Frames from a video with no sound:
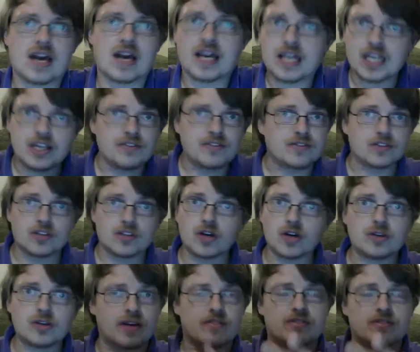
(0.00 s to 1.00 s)
even though
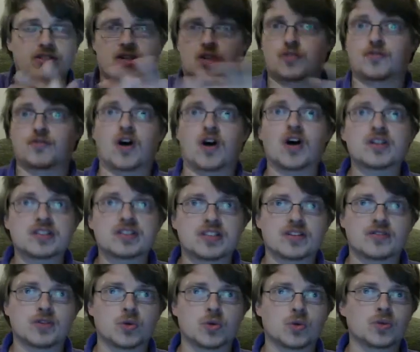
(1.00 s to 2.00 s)
they're such vastly
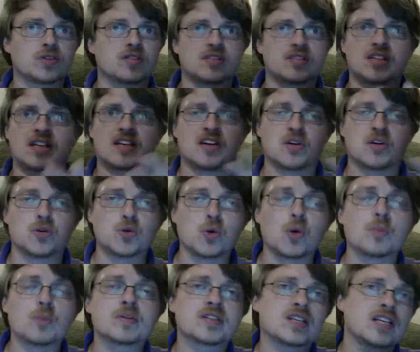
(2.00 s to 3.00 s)
different authors in an
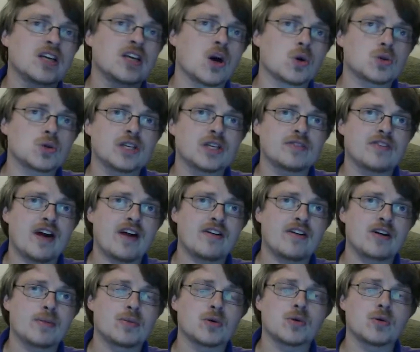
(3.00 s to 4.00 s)
enormously culturally
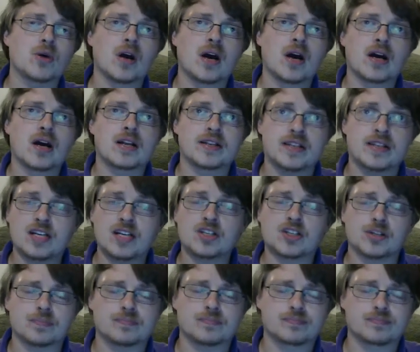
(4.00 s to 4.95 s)
variable nation